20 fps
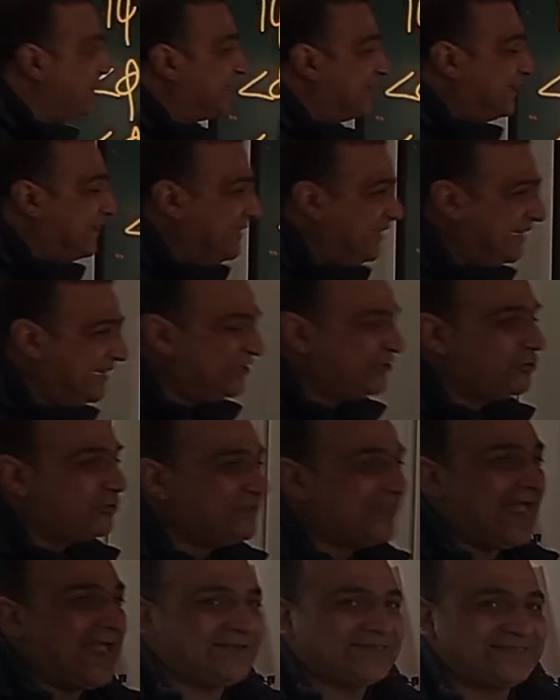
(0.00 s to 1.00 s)
will lead to
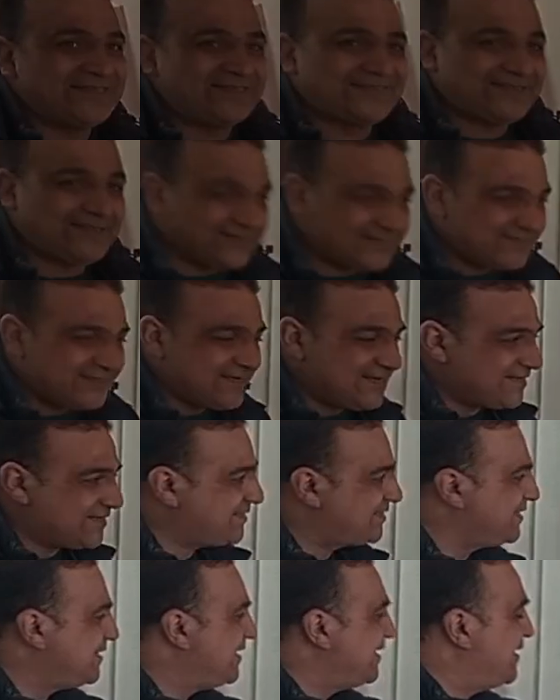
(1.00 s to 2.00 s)
that
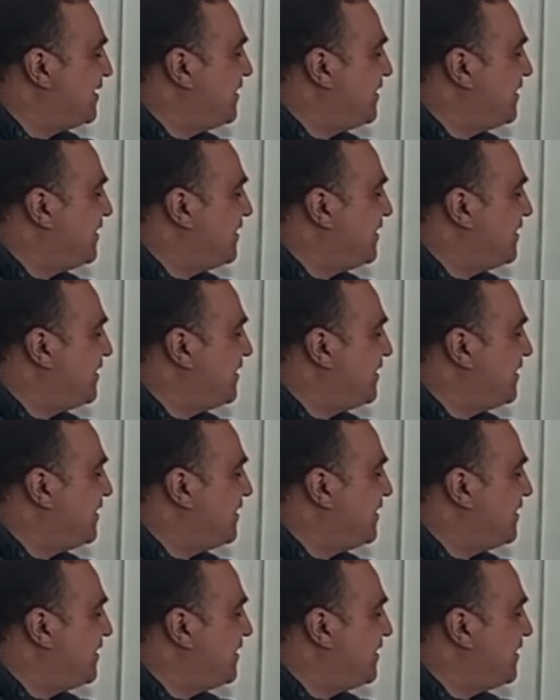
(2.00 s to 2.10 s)
success